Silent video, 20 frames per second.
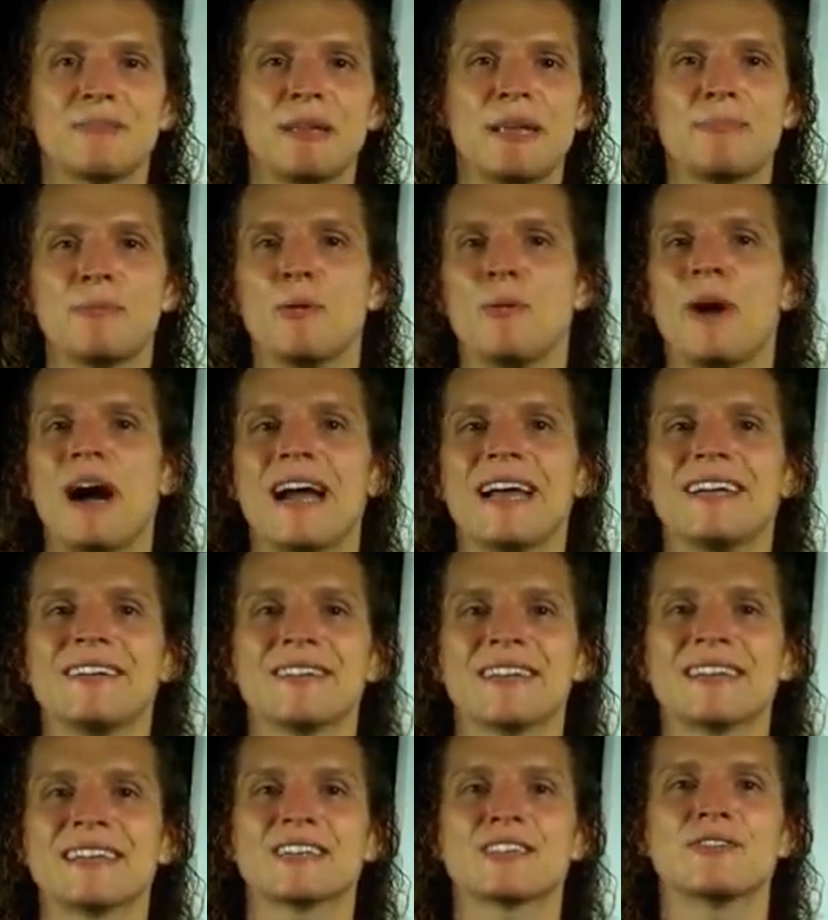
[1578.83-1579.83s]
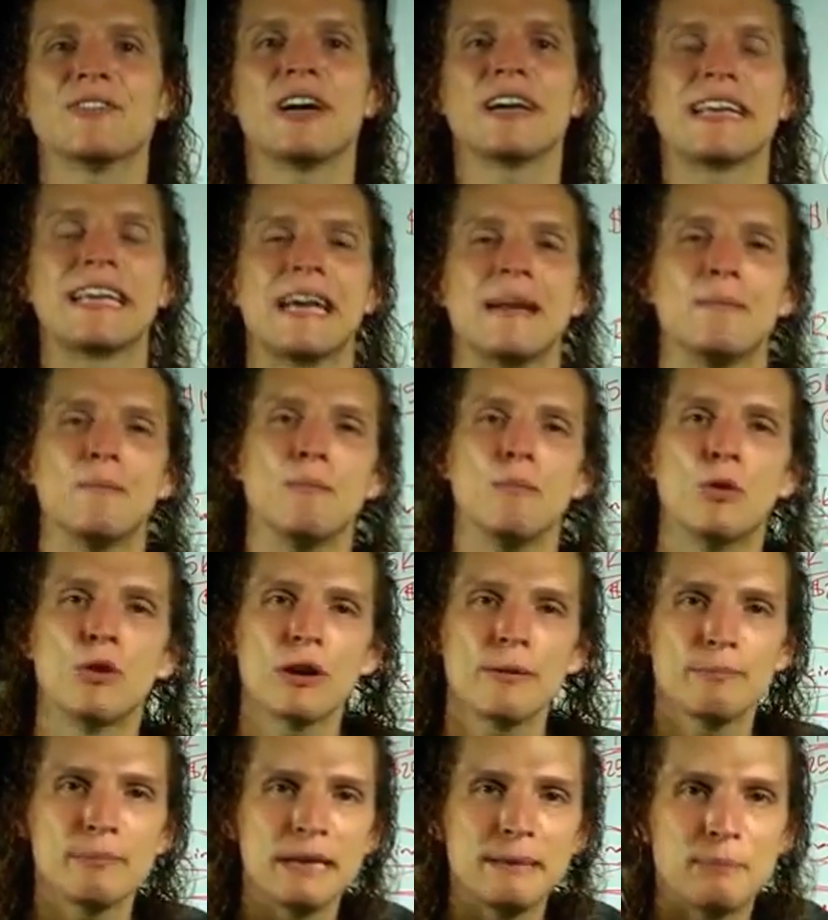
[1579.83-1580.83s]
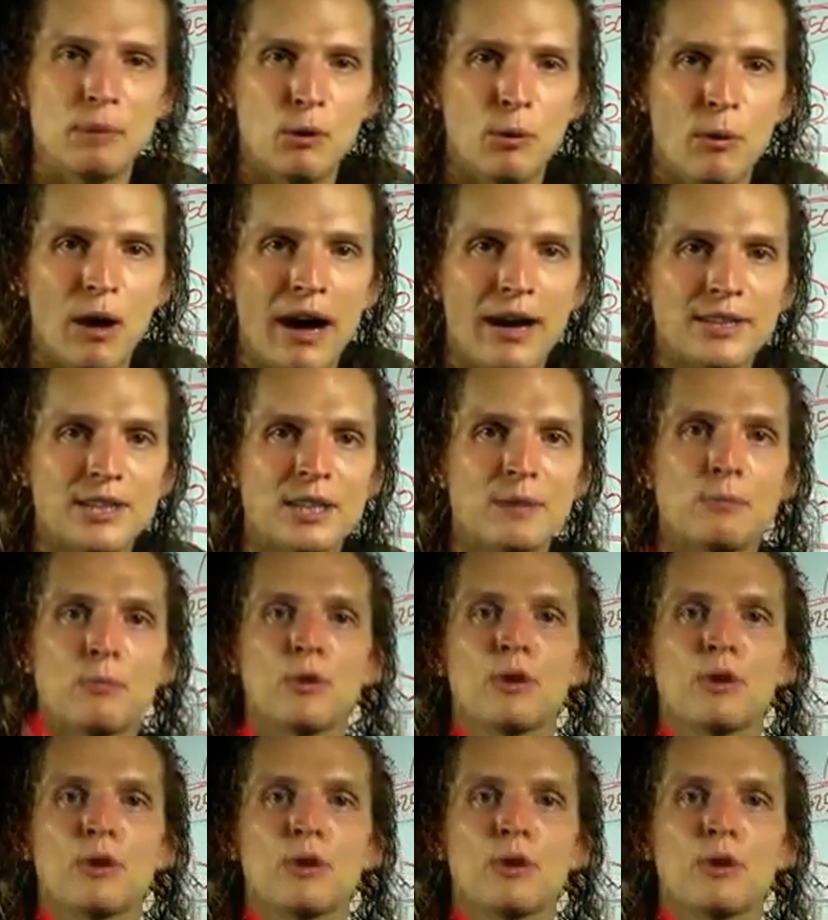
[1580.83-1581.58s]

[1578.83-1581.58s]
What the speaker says: people why you think it's funny, and more people watch it,